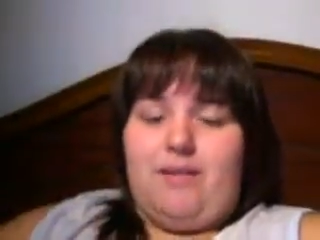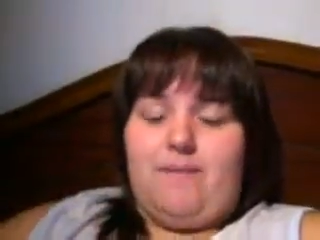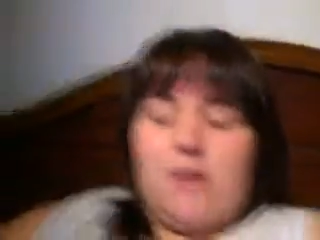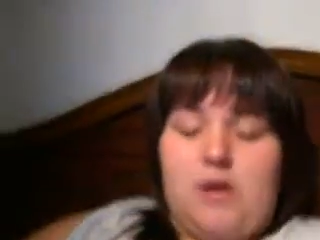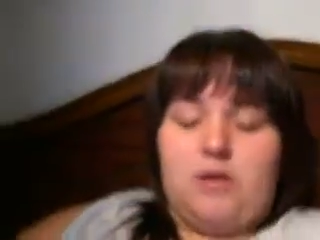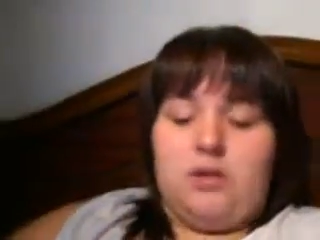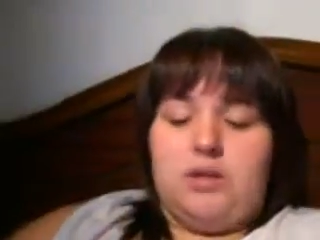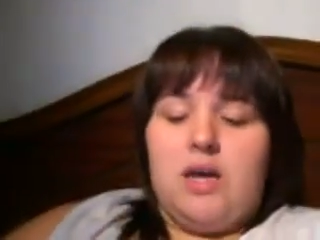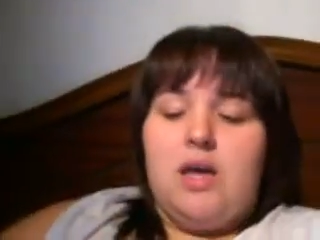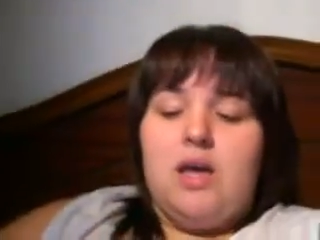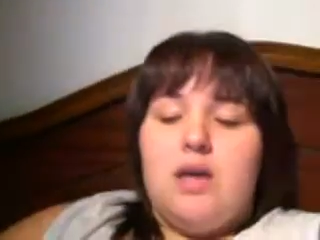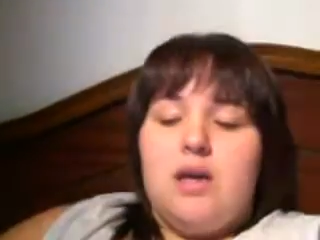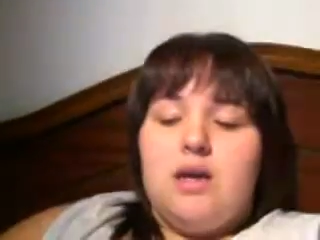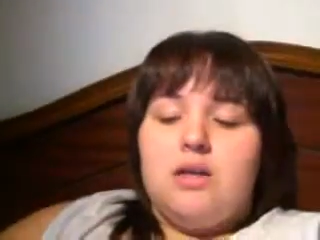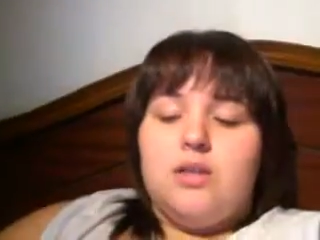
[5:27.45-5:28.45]
I'll
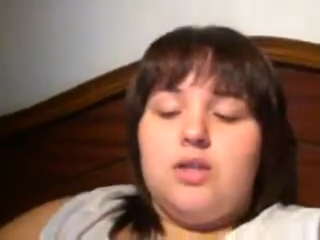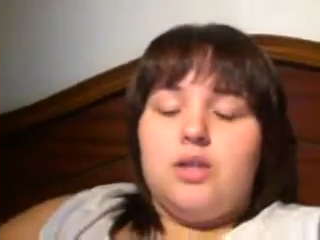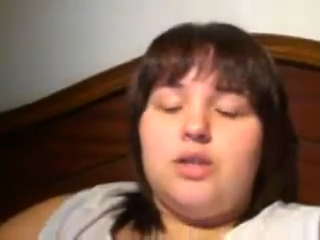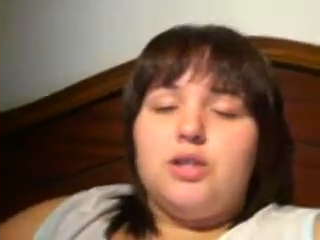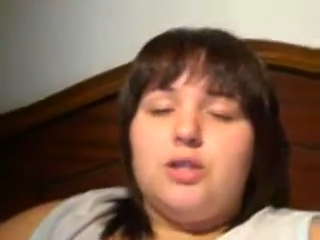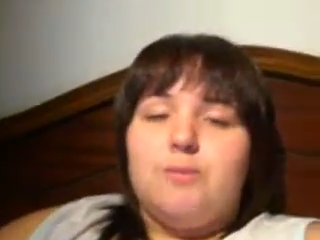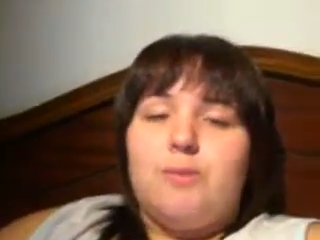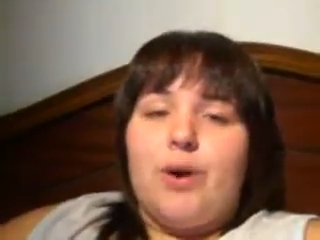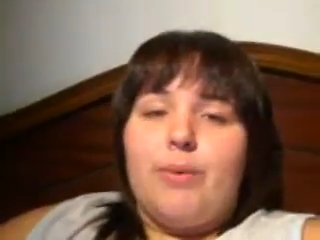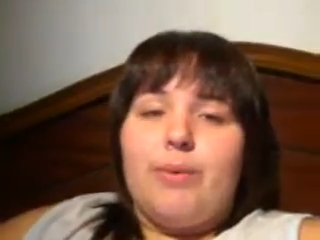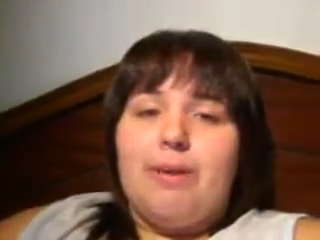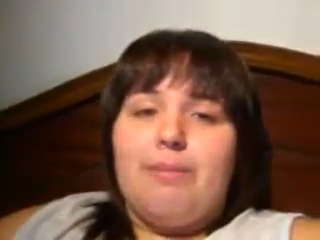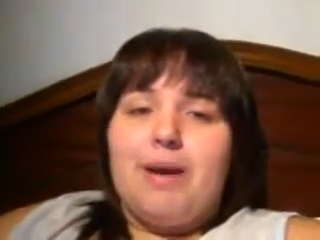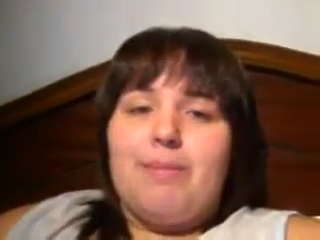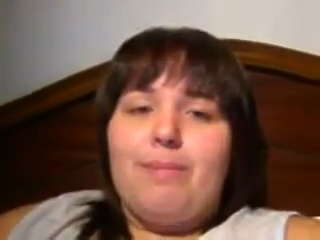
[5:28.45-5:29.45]
talk to you tomorrow
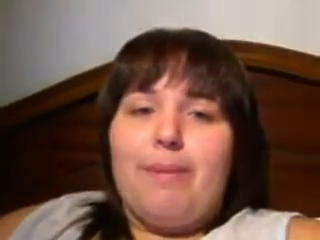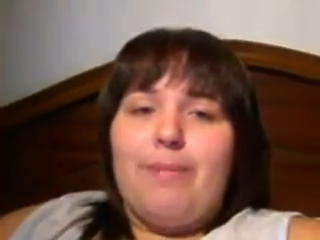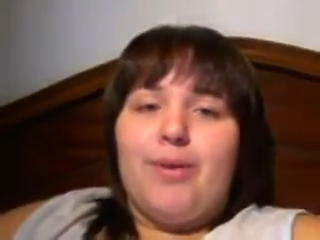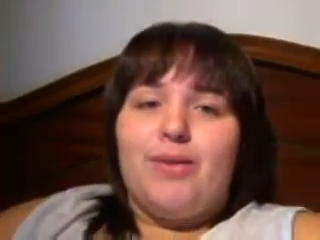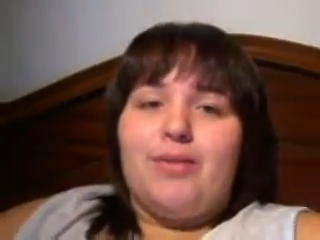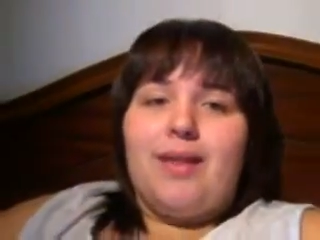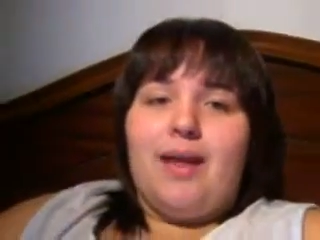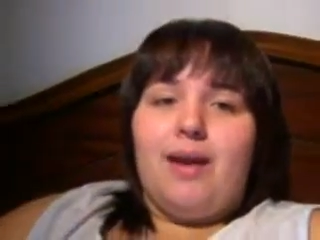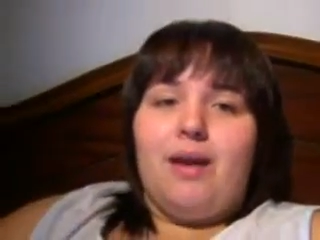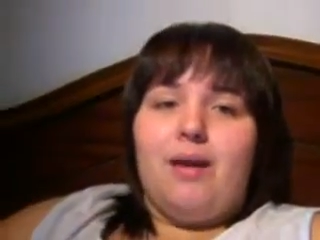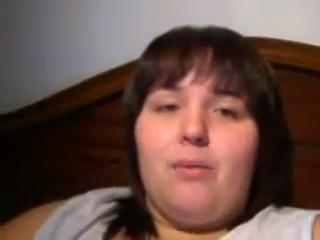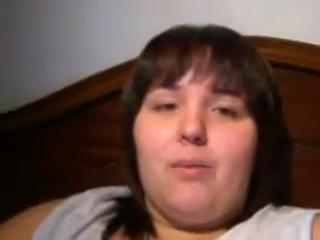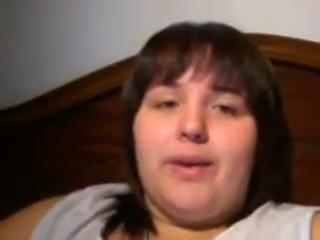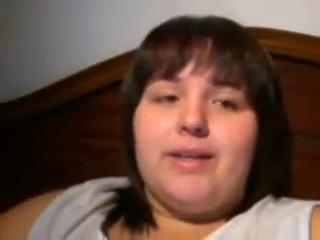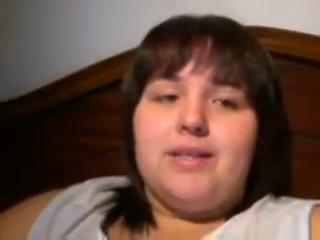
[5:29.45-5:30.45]
when I make my
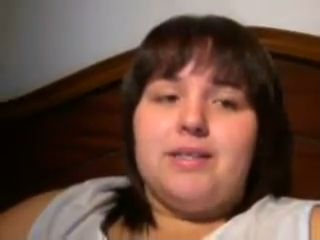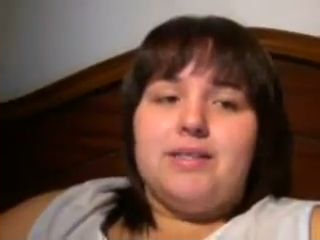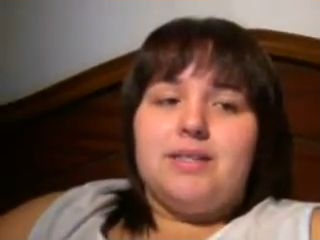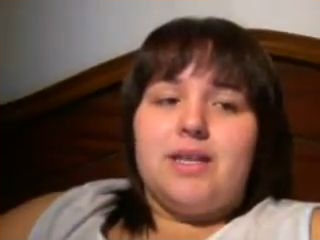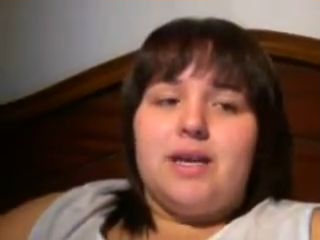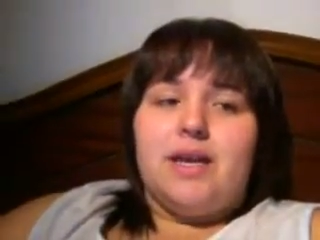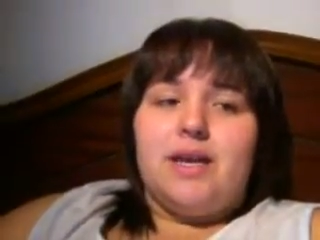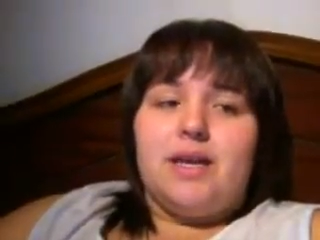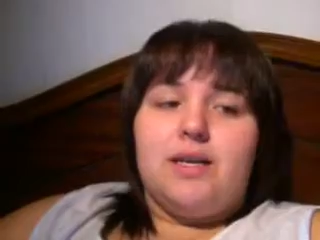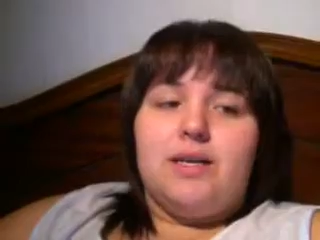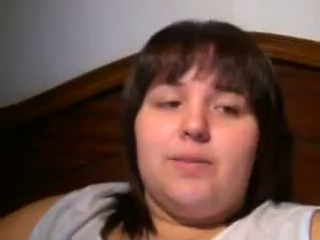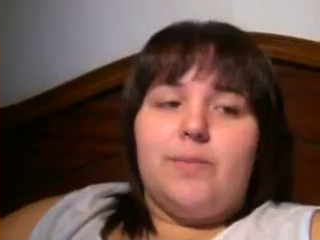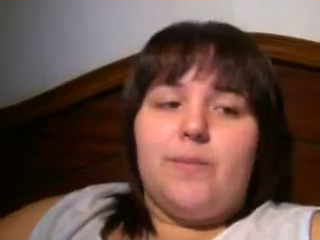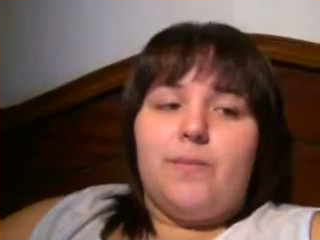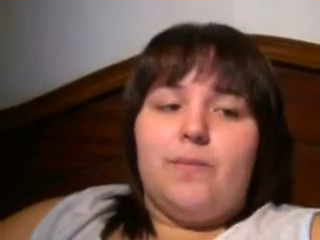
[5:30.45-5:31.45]
birthday weight
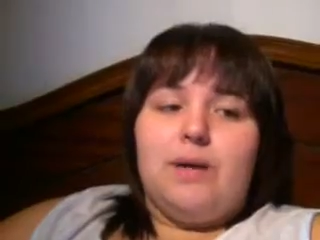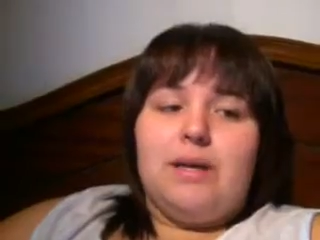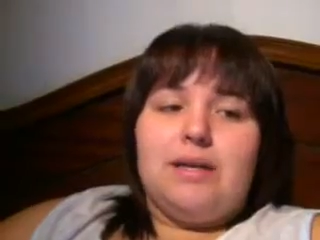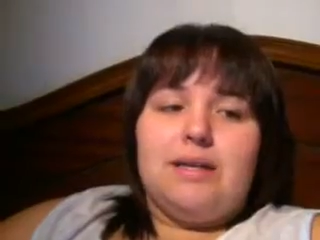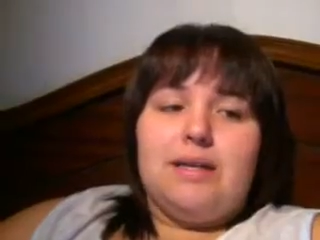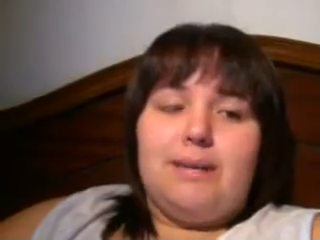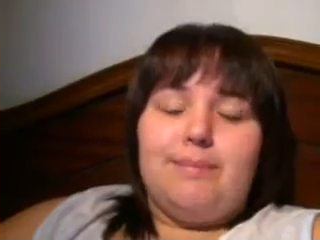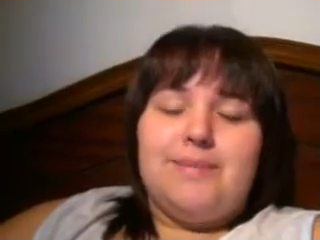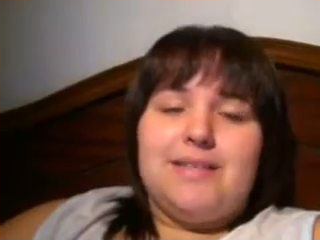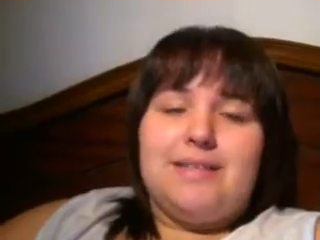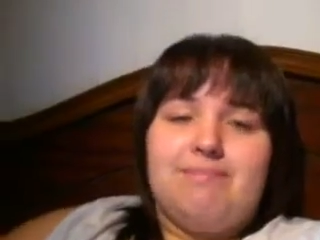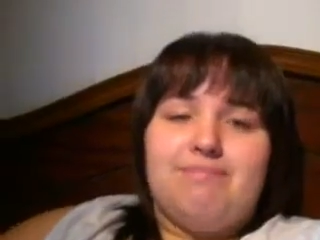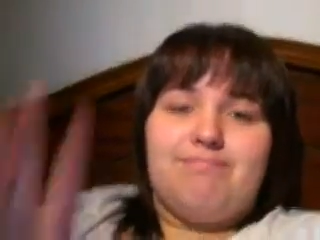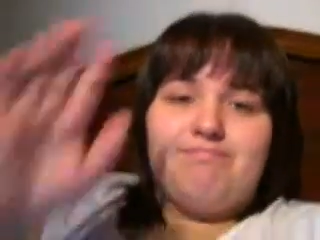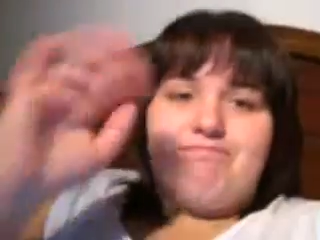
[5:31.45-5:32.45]
and weekly
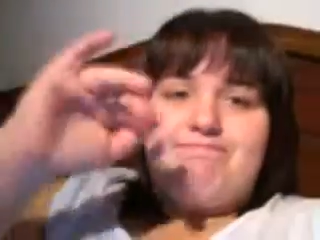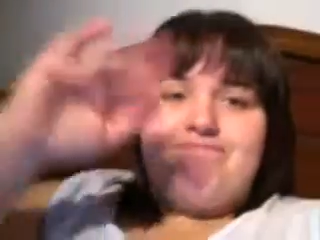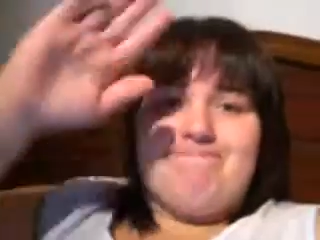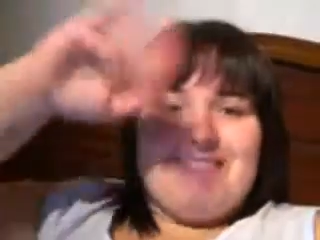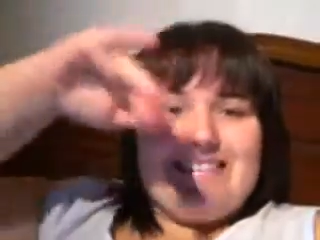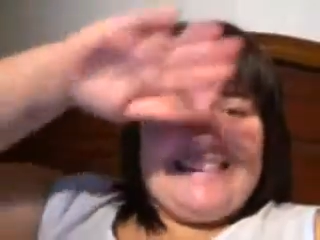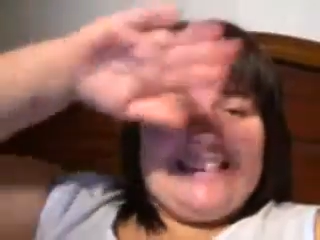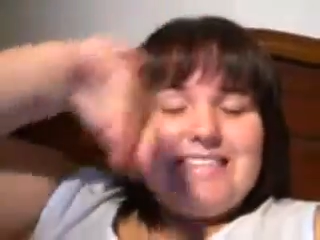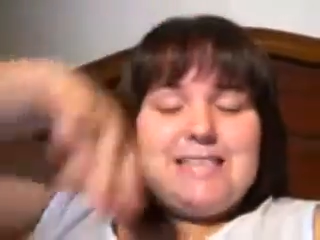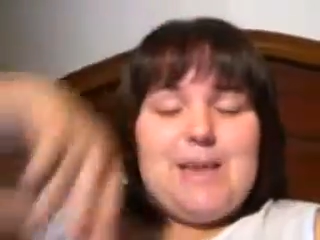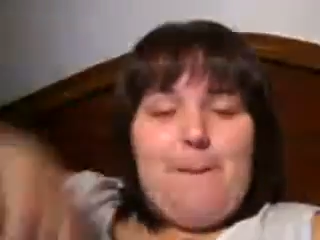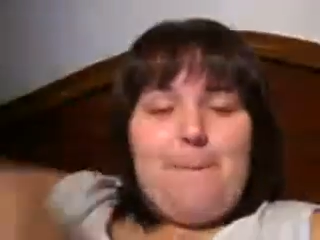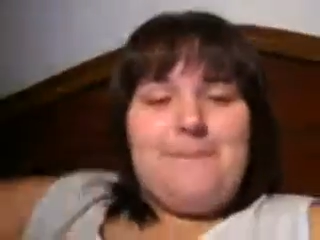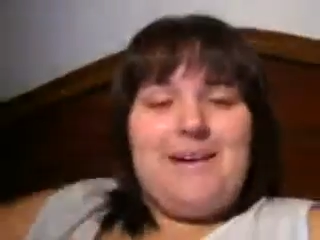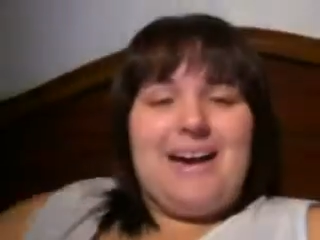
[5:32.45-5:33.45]
update.
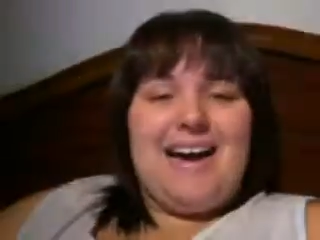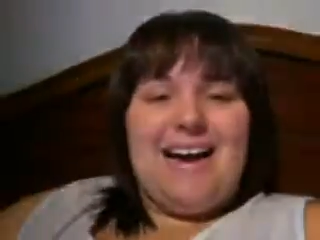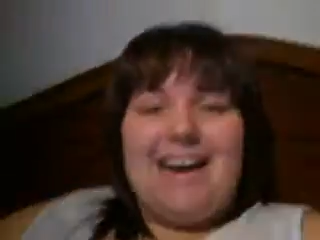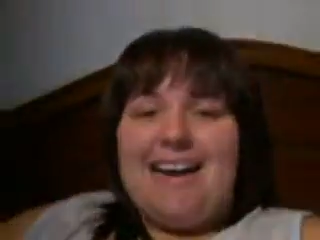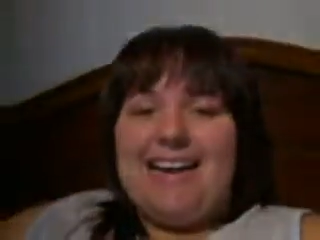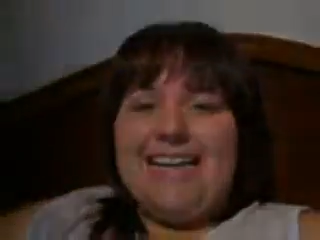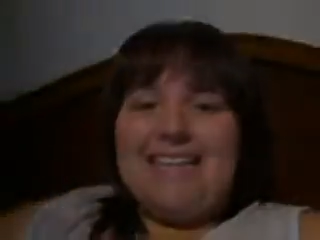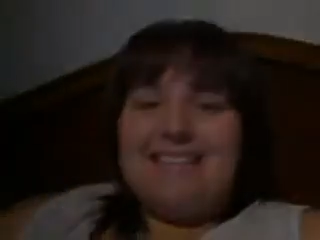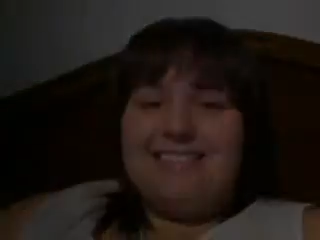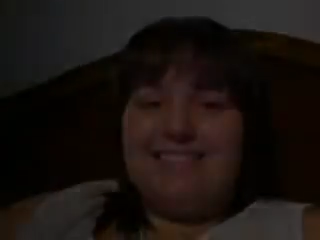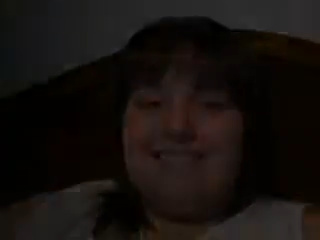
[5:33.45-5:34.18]
Bye.